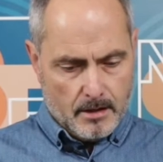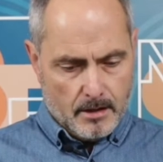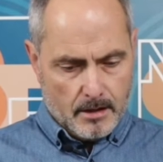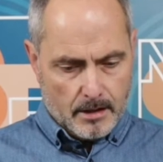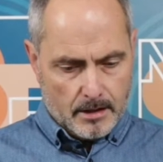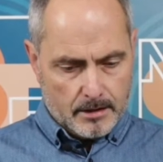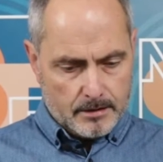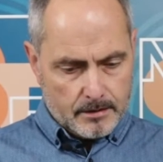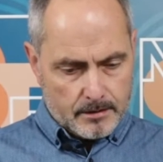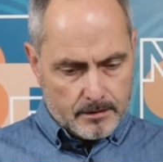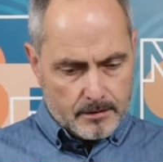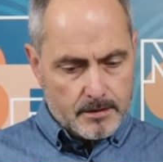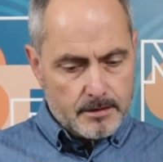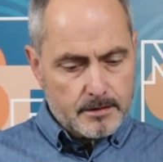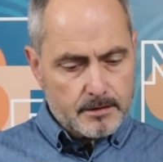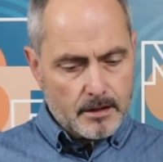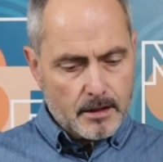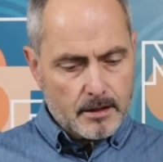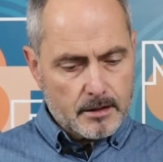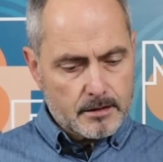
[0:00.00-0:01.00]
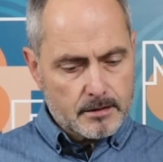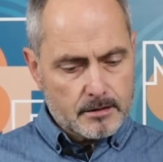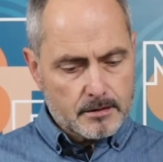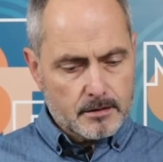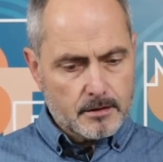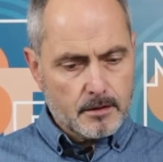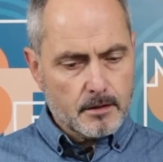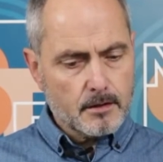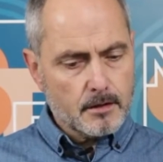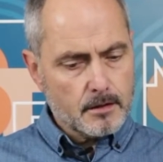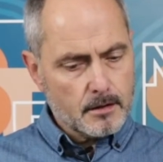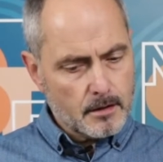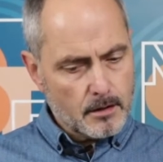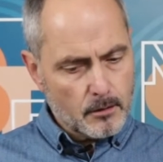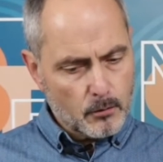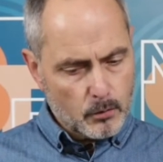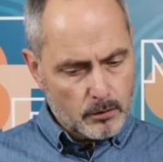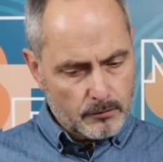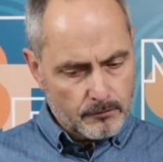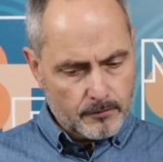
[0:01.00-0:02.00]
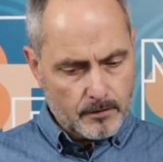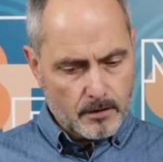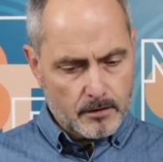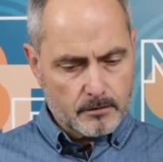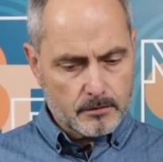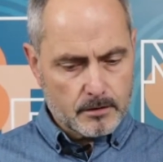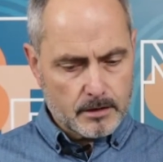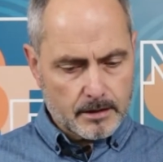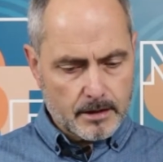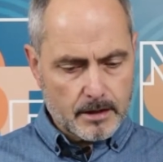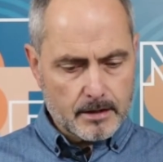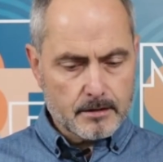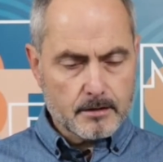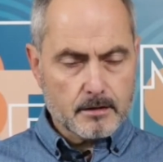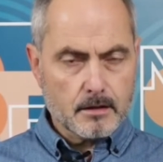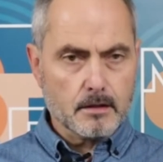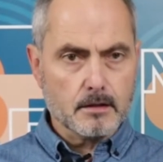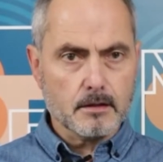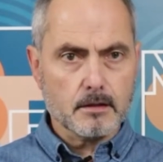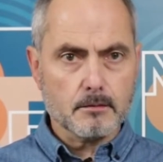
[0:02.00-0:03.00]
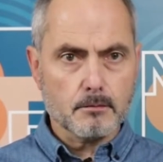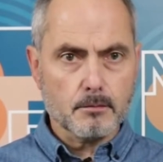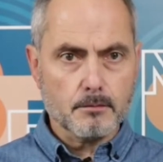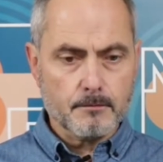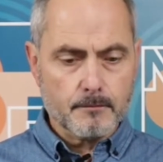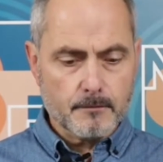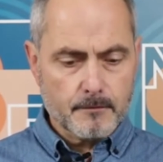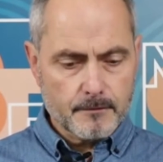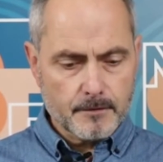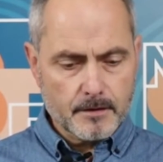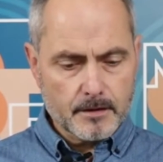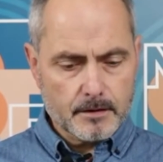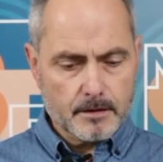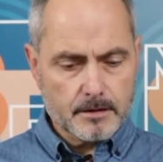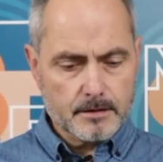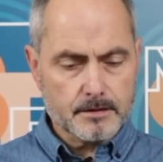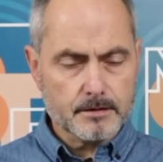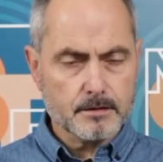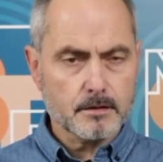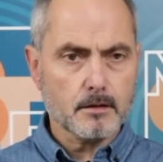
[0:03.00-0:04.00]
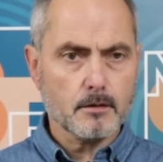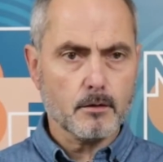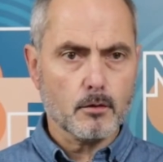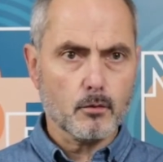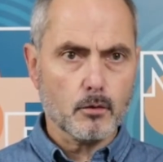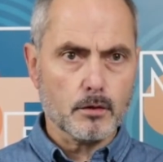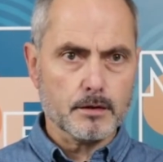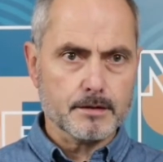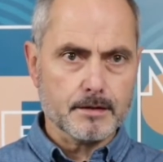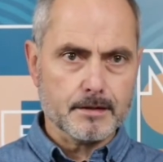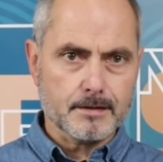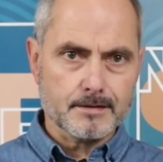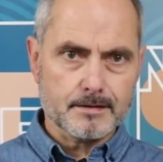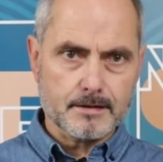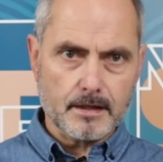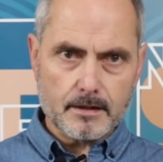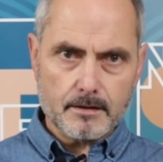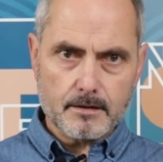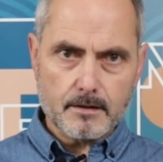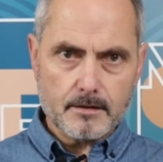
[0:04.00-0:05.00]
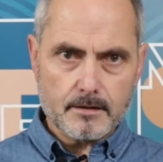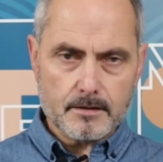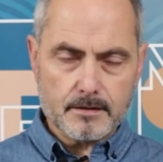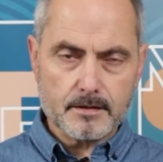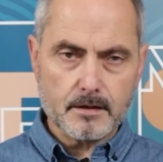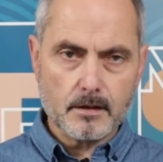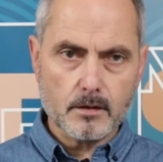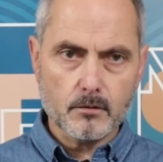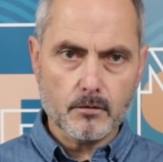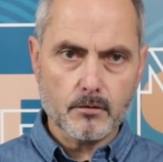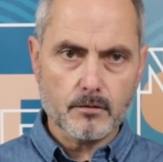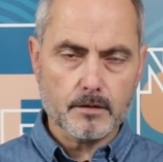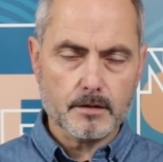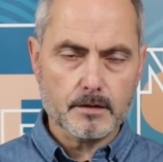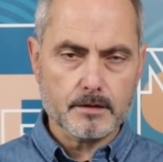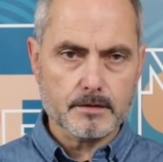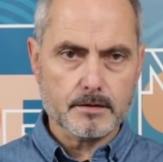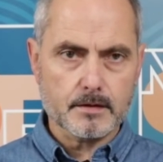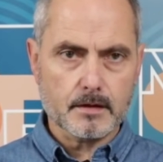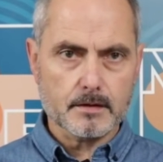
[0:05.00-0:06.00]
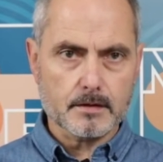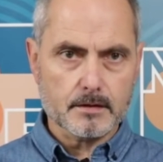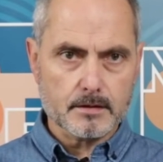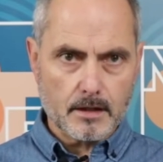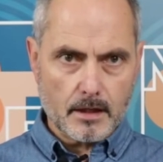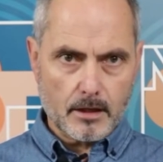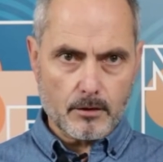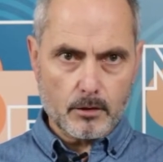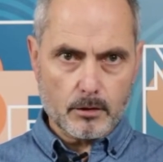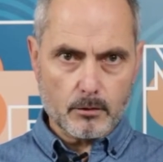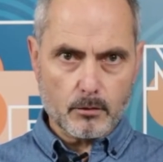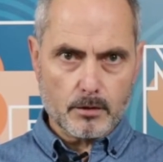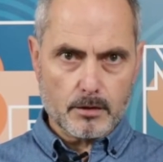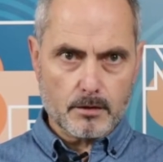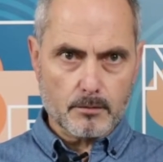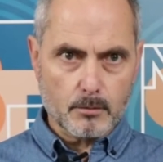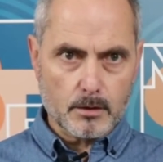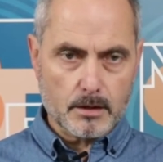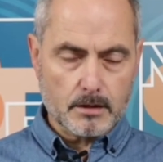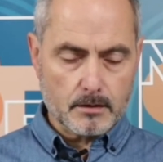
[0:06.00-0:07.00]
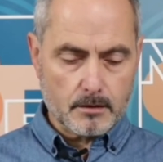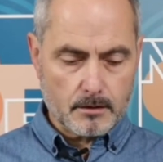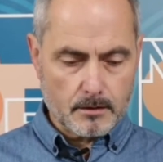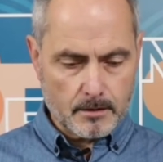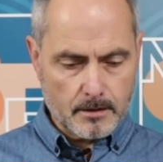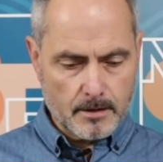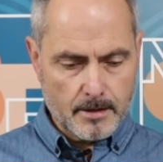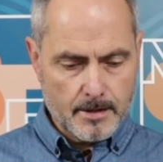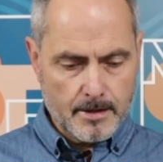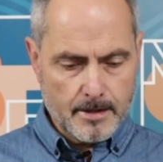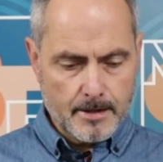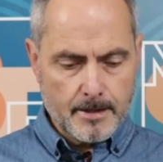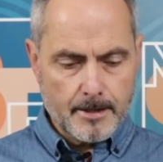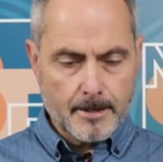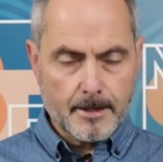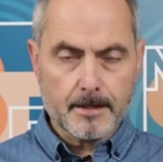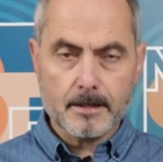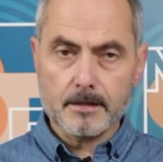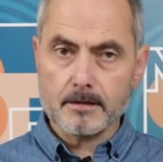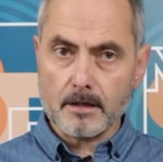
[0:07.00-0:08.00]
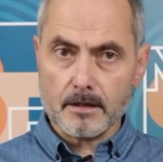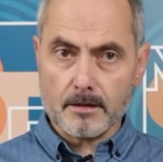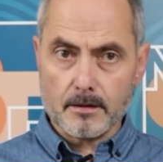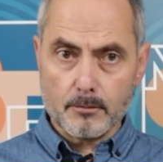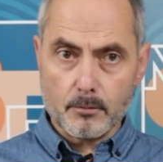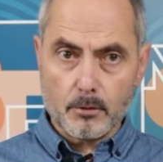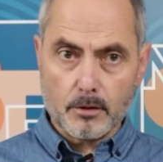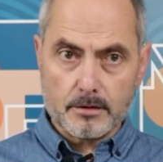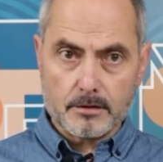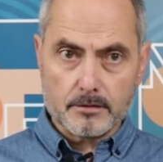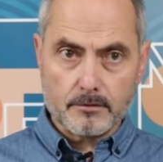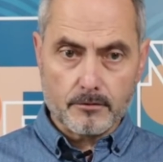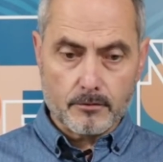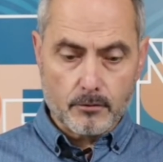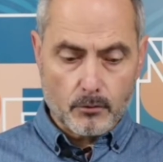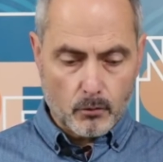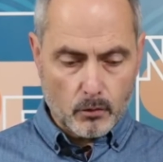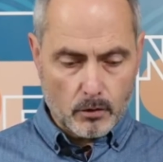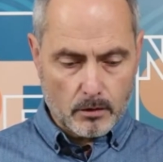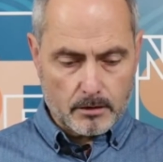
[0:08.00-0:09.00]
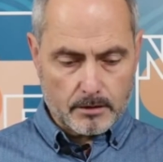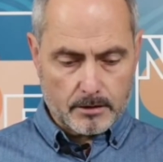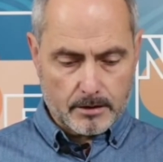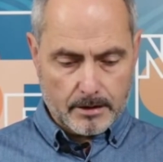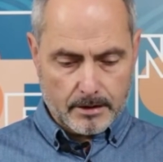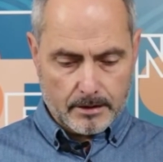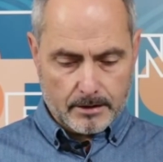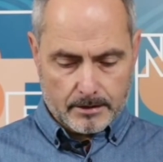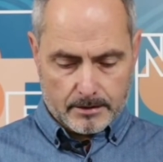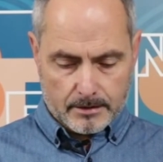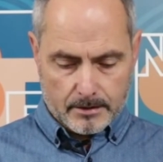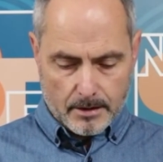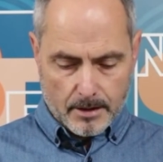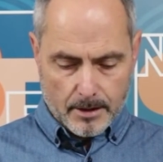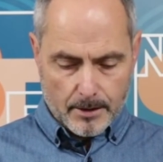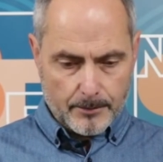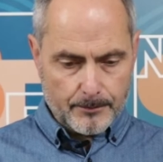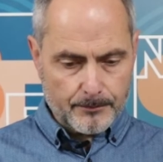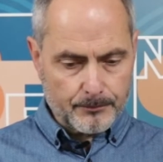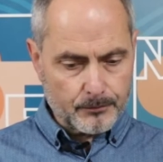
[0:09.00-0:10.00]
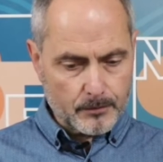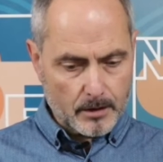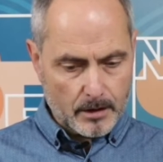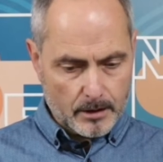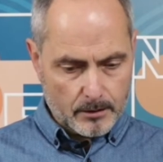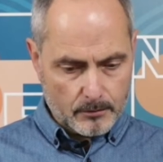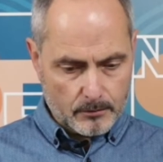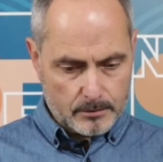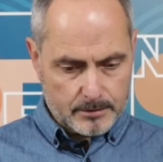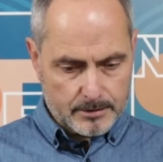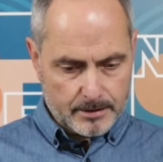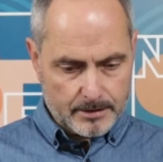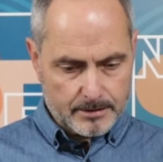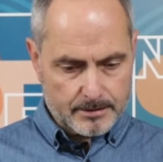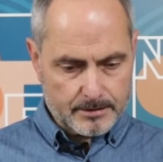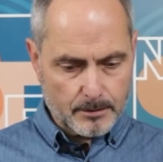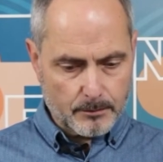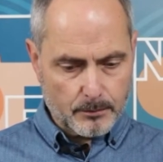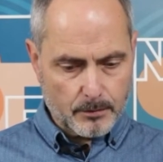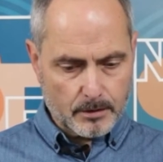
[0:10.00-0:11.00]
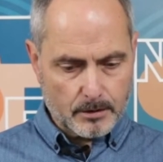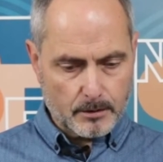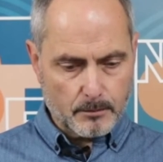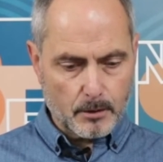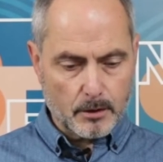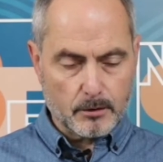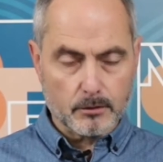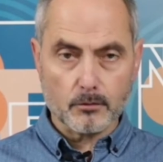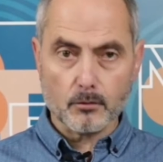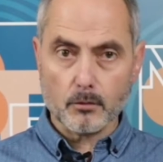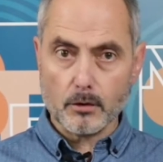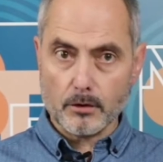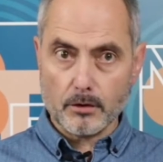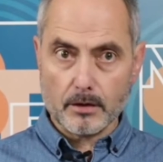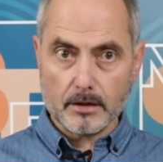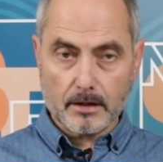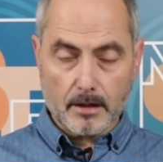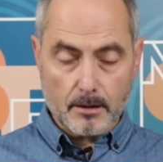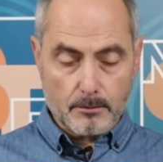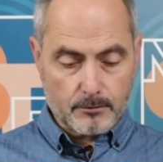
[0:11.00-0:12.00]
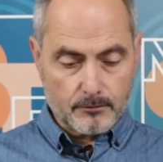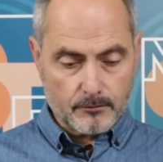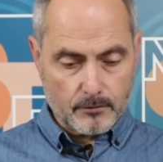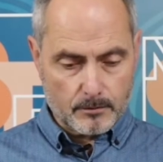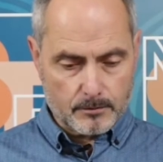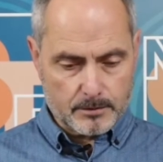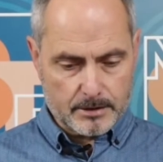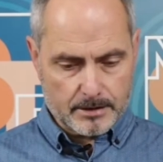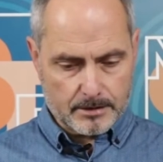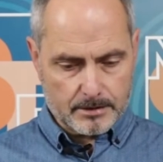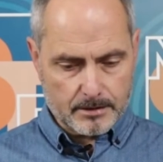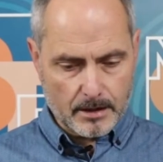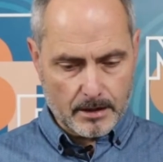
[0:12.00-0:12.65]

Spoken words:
and in this case we found again that the fungus was exactly the same fungus that is carried with the beetle in other parts of the world, and I will say something about where it comes from just